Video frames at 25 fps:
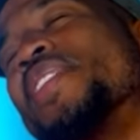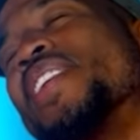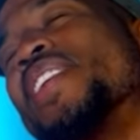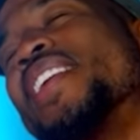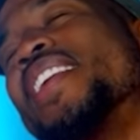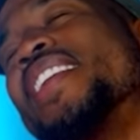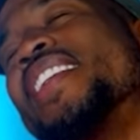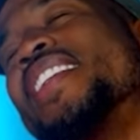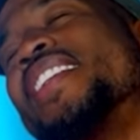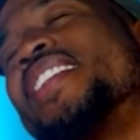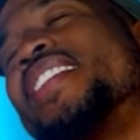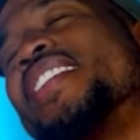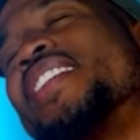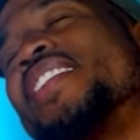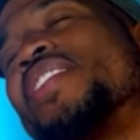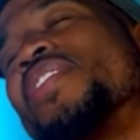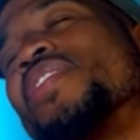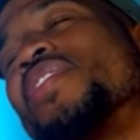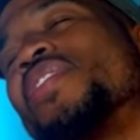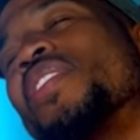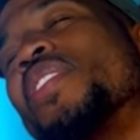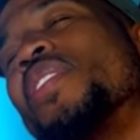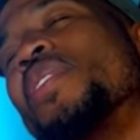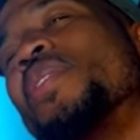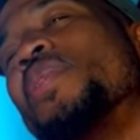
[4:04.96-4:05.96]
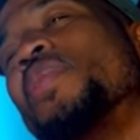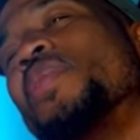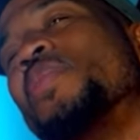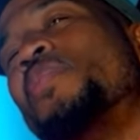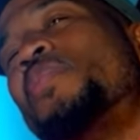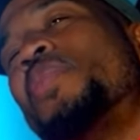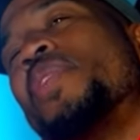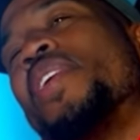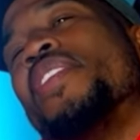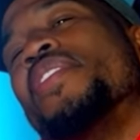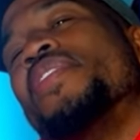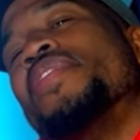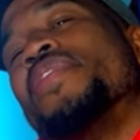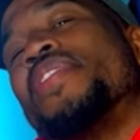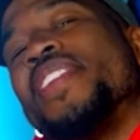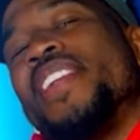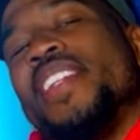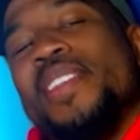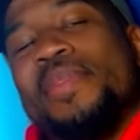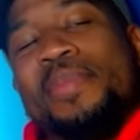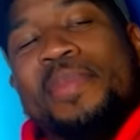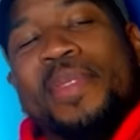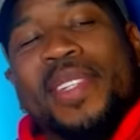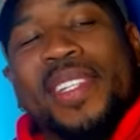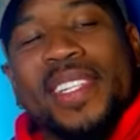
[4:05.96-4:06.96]
bruh, this is so
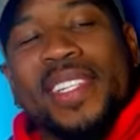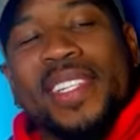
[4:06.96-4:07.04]
perfect,